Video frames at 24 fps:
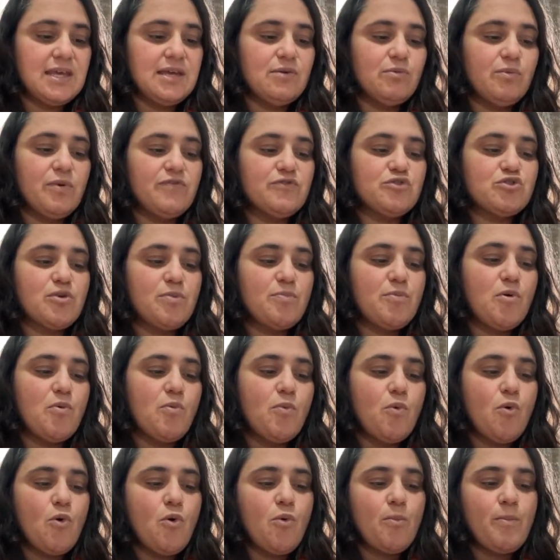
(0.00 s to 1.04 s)
With triple
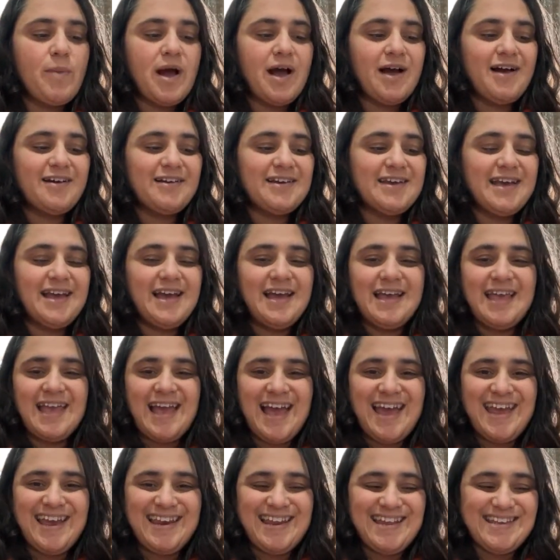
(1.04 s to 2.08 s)
warmer,
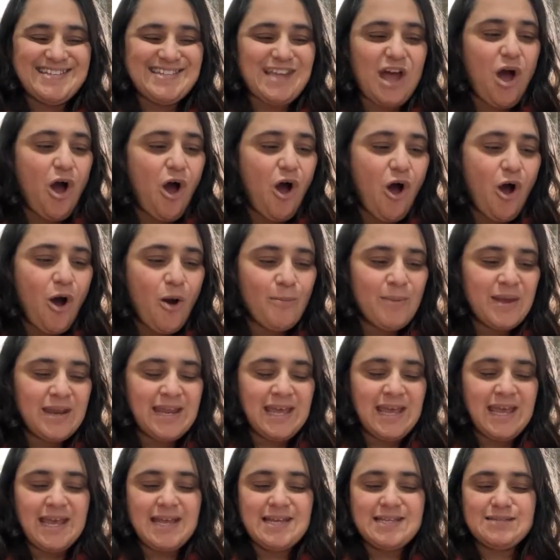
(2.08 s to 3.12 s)
again, it's
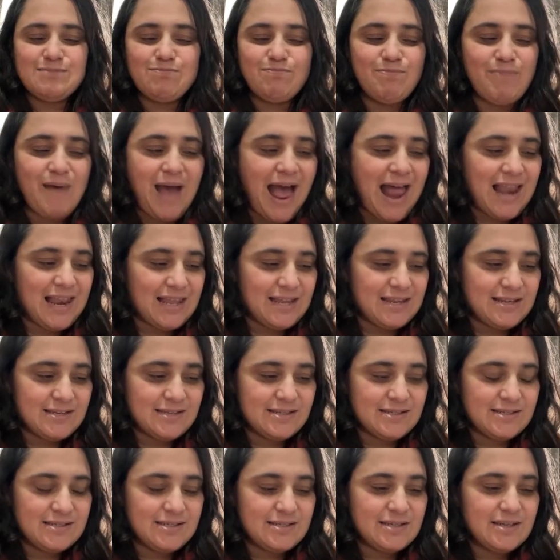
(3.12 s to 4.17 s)
harmony, it's
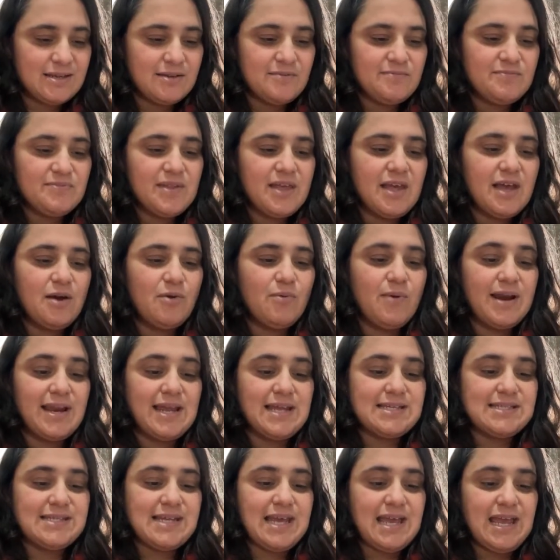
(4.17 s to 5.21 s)
balance when
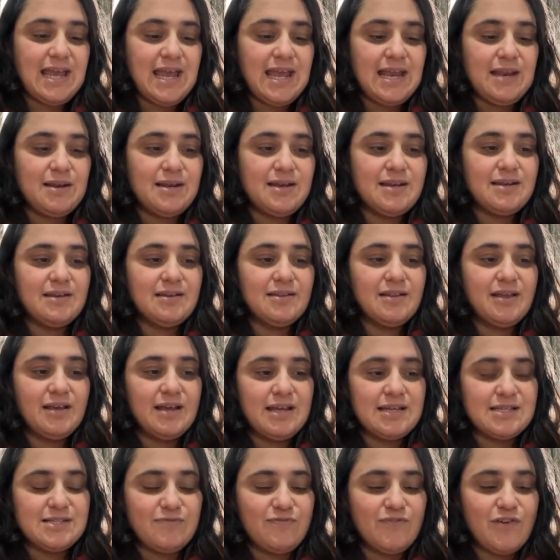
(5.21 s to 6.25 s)
it's in
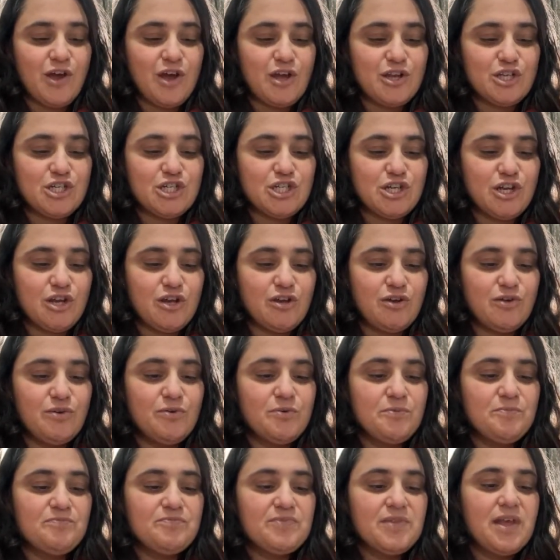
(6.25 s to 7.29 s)
its virtue.
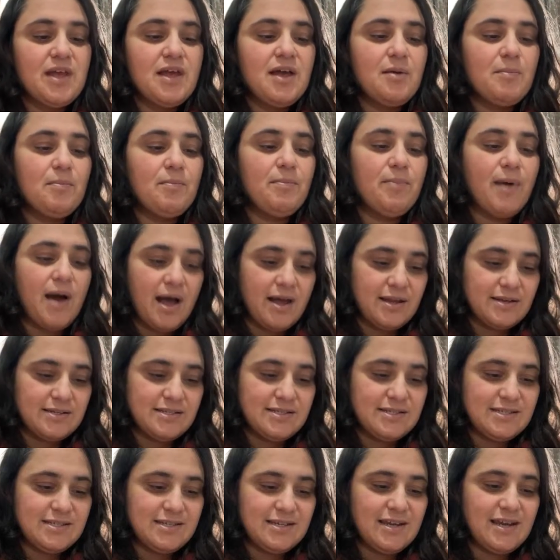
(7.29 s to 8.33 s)

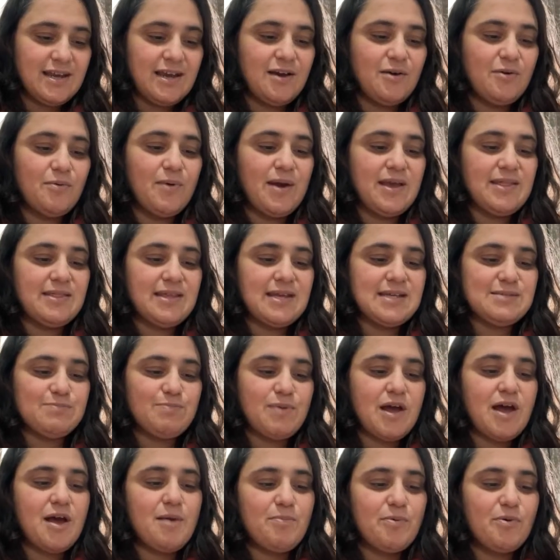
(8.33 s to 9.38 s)
But when this
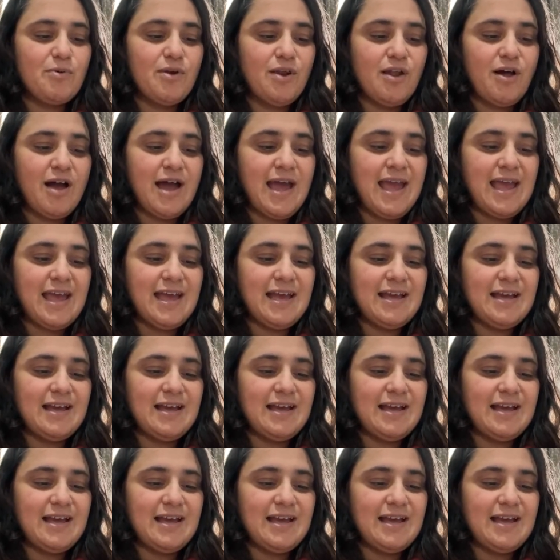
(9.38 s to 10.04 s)
purple light,